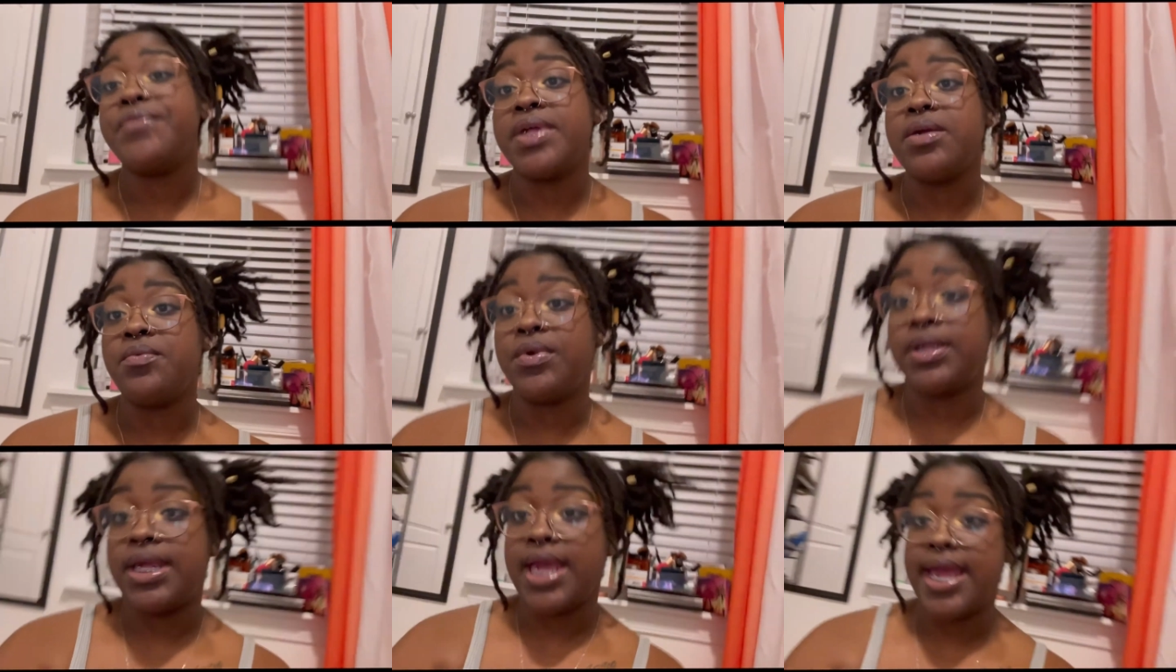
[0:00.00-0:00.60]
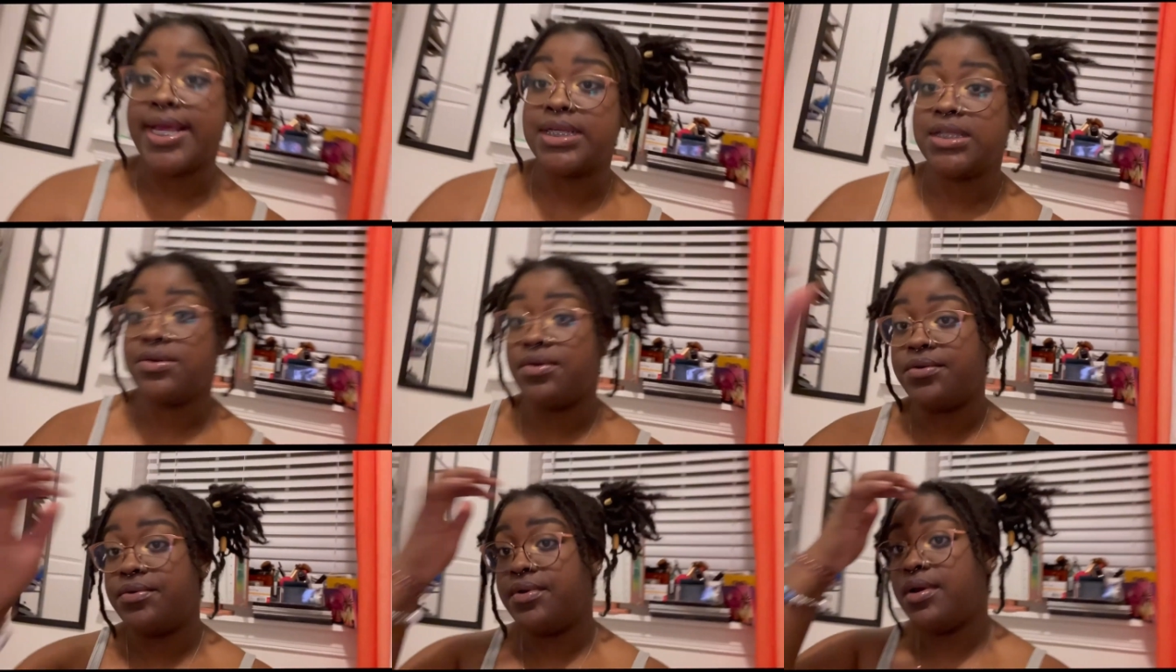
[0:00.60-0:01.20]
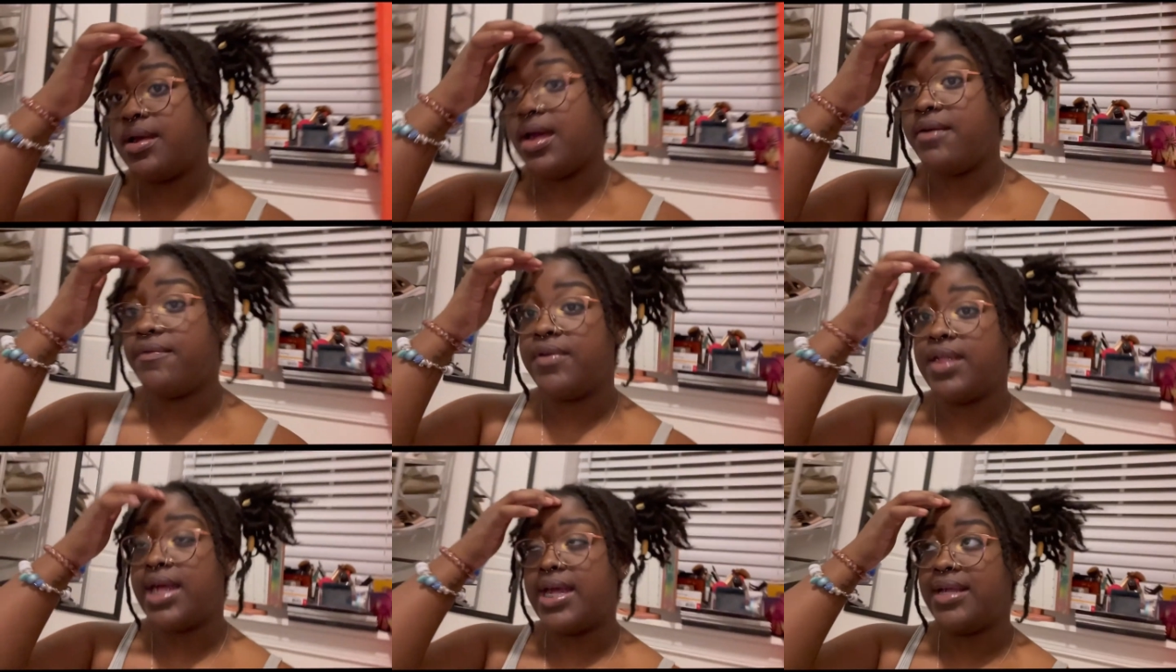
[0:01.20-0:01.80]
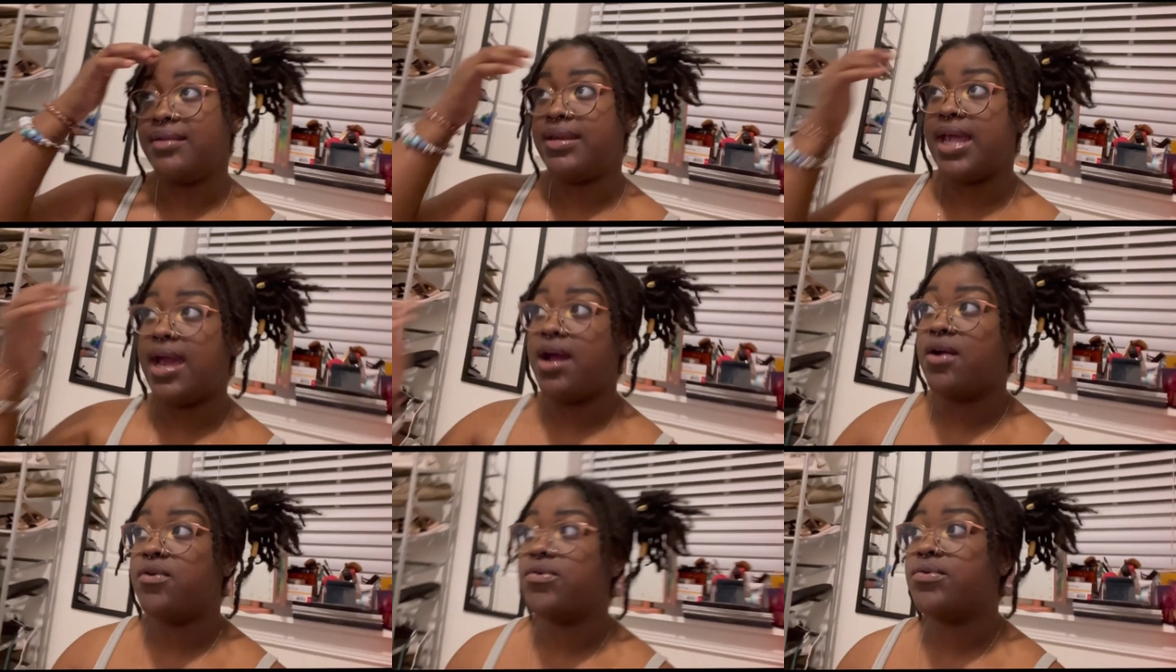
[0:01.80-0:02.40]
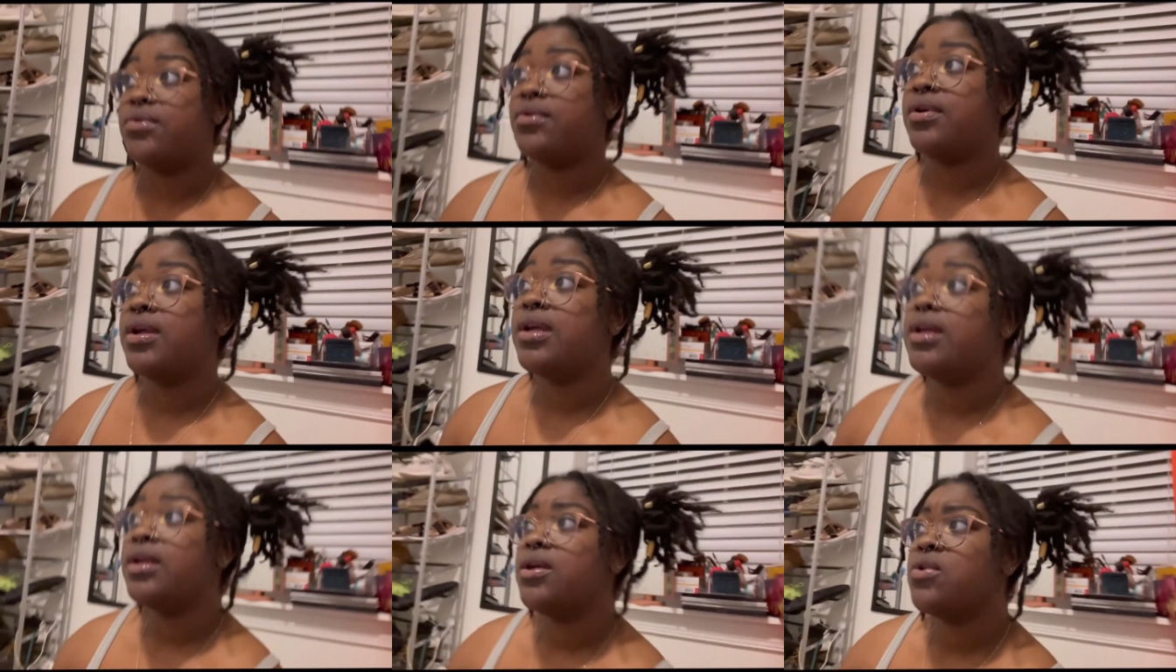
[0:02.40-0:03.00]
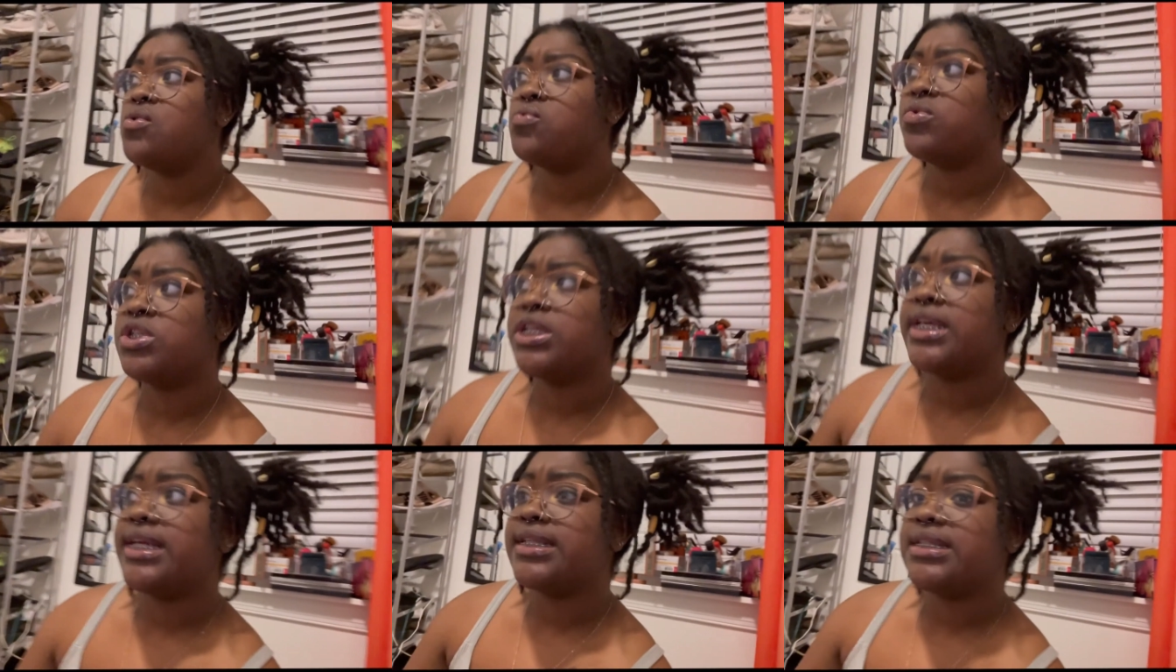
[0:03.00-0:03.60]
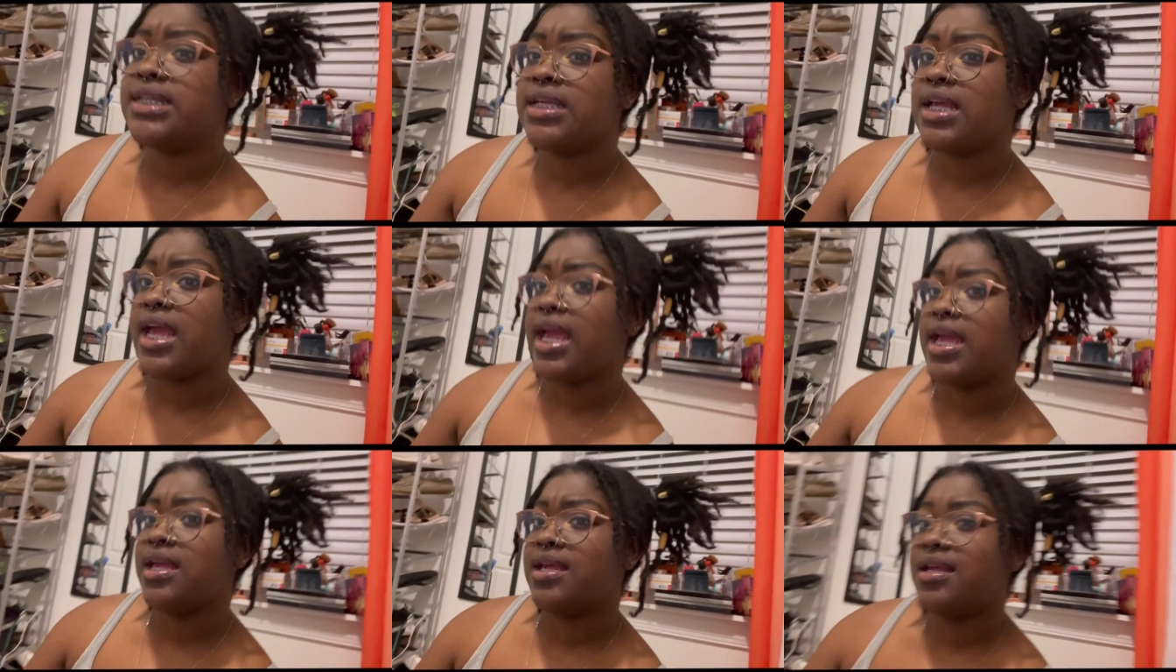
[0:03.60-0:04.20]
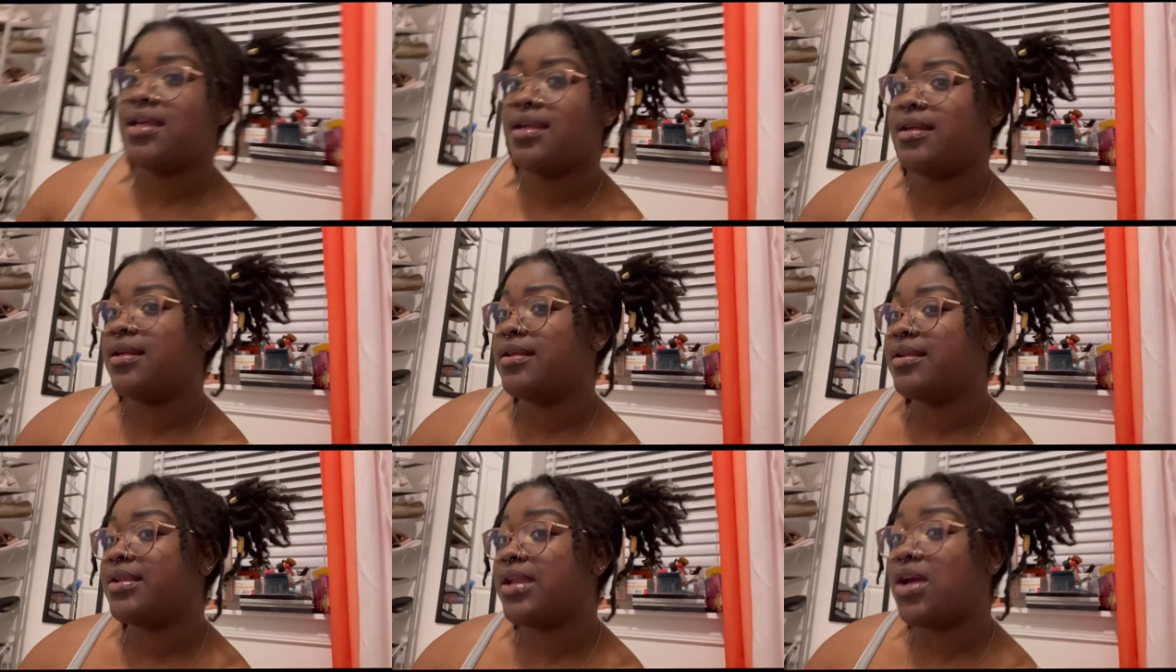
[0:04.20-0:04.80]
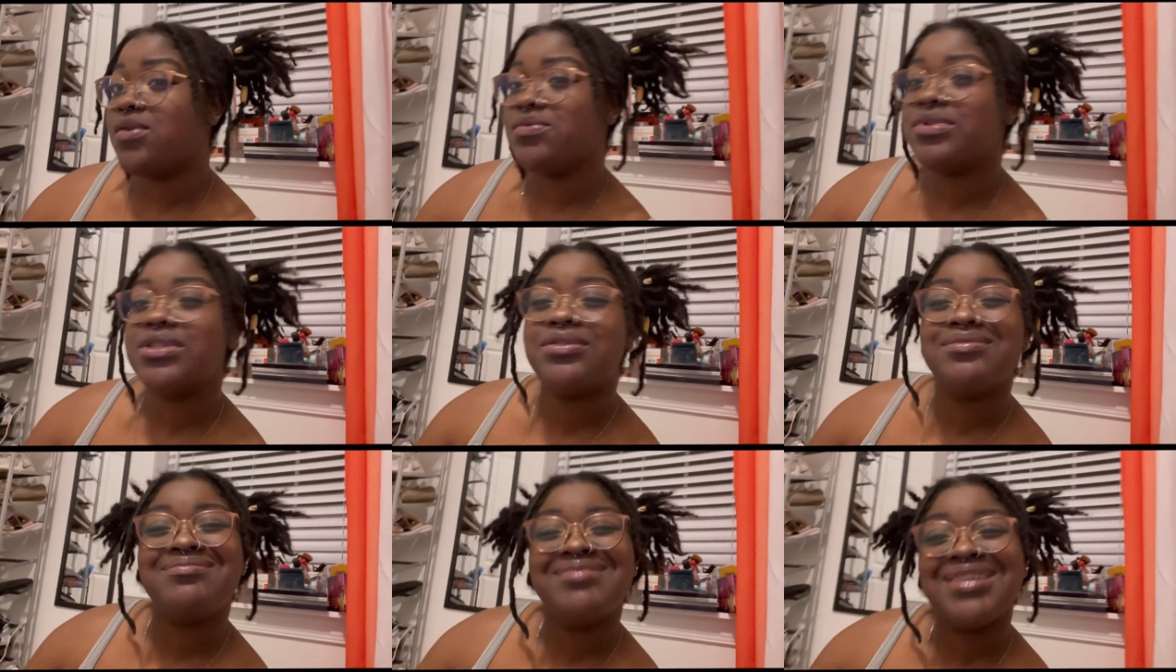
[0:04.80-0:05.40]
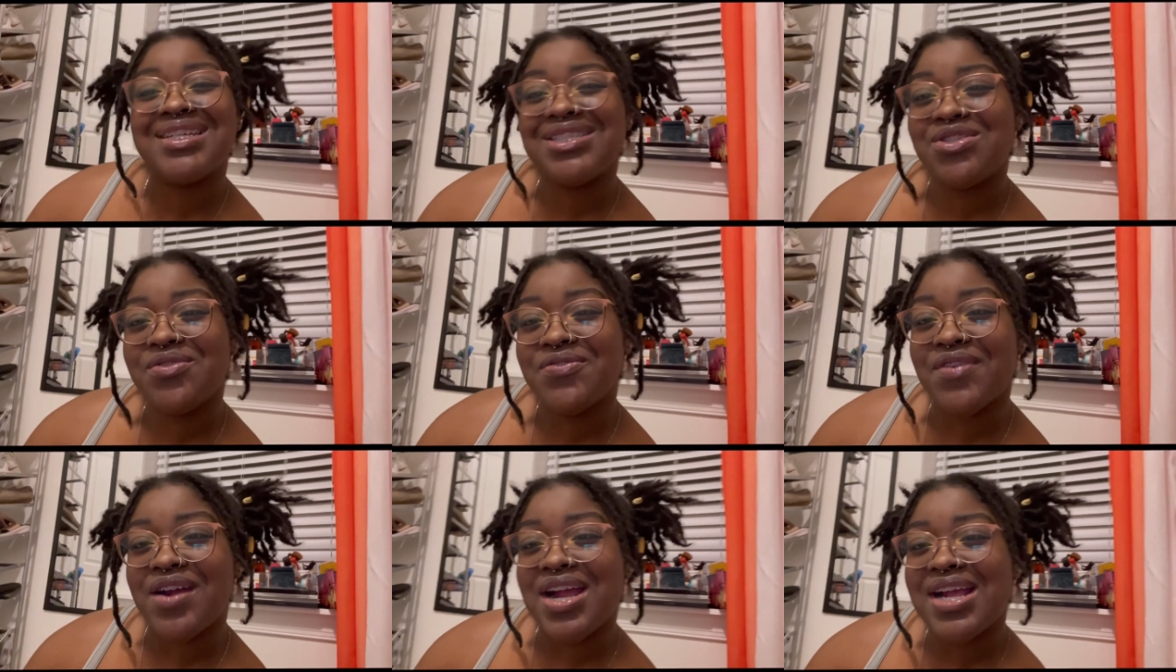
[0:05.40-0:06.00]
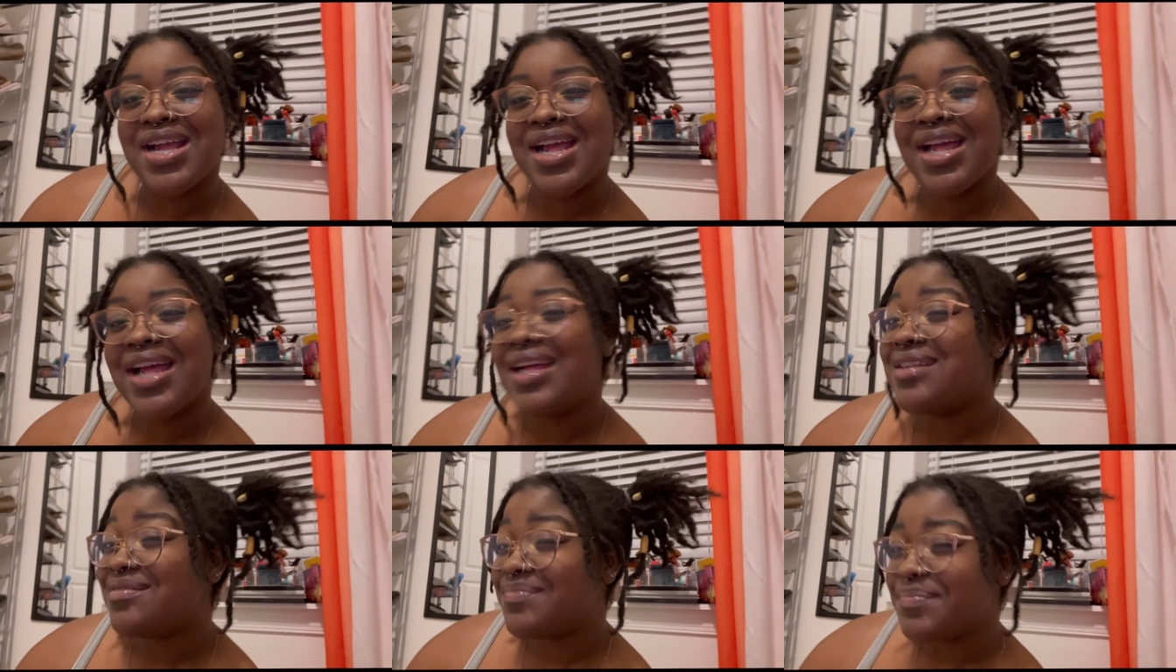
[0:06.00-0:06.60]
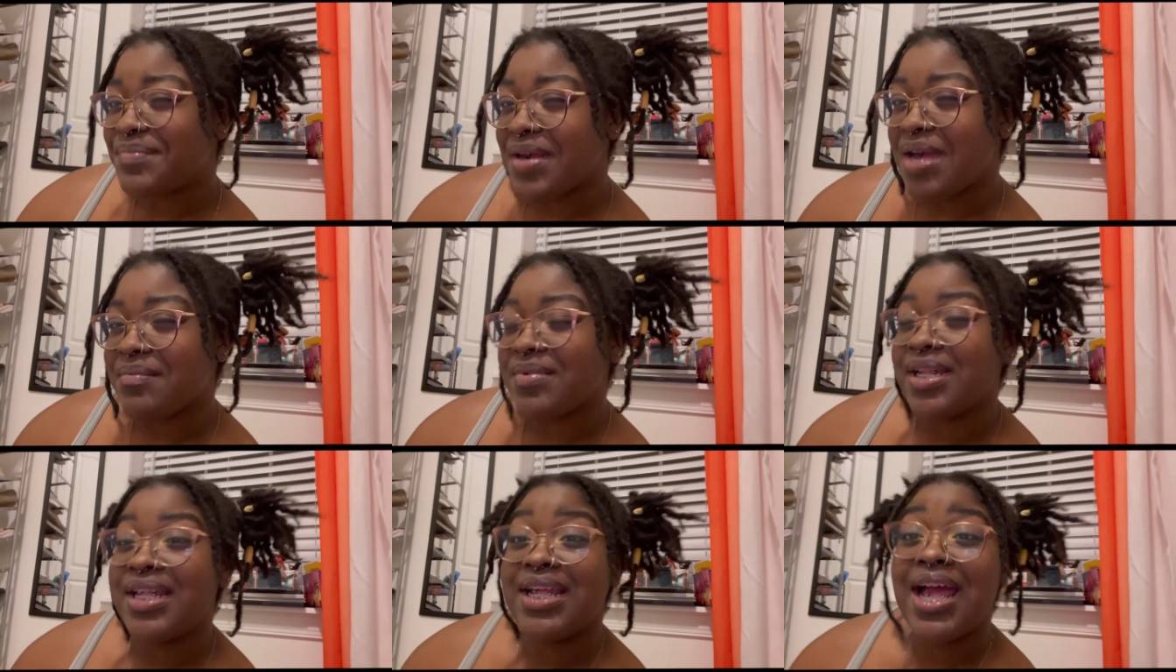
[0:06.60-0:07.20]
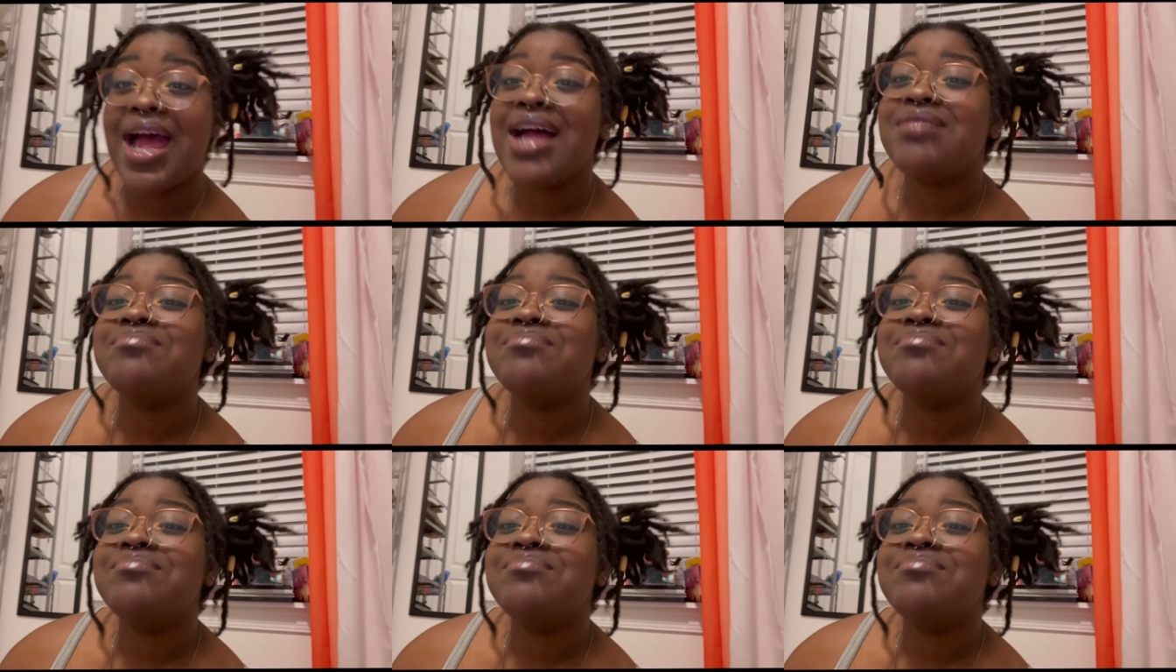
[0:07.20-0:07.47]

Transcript: hit 1k so i feel like now we should hit 10k no too that's too far probably I,